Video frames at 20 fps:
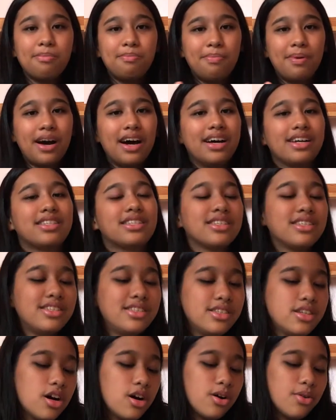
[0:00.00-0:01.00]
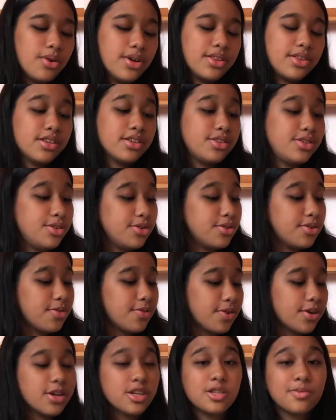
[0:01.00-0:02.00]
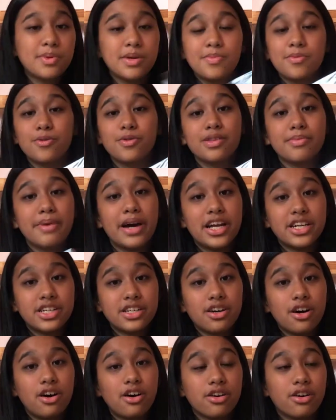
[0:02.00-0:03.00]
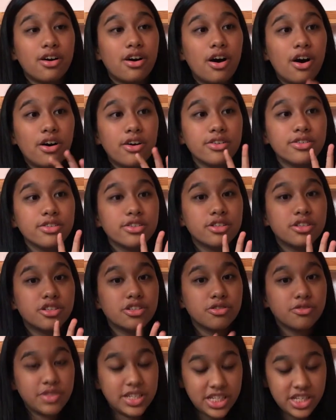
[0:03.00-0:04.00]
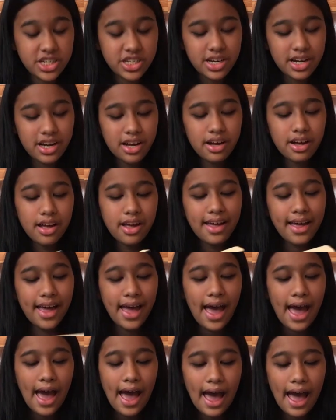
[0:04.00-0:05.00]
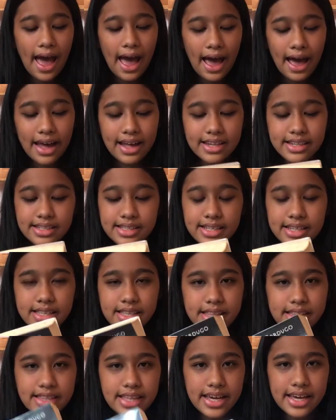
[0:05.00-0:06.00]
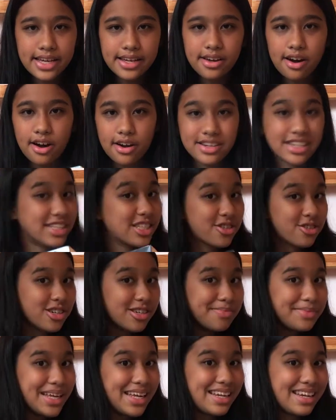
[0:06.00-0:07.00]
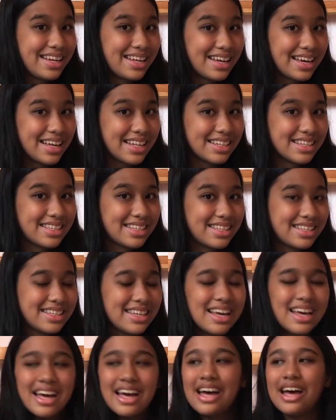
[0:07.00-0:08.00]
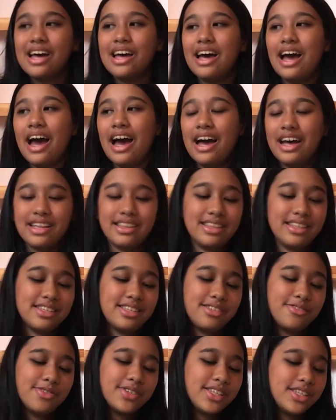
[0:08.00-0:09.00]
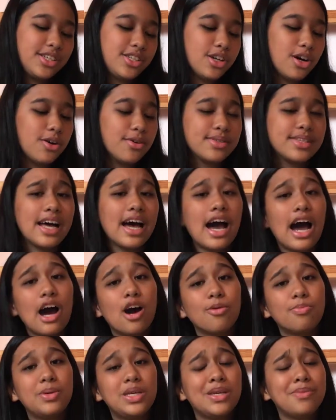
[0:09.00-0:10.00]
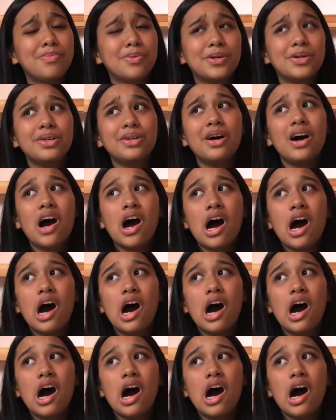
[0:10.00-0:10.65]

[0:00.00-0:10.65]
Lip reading: but no, in this universe people with magic are called Grisha, and they are discriminated against, and this really shows how people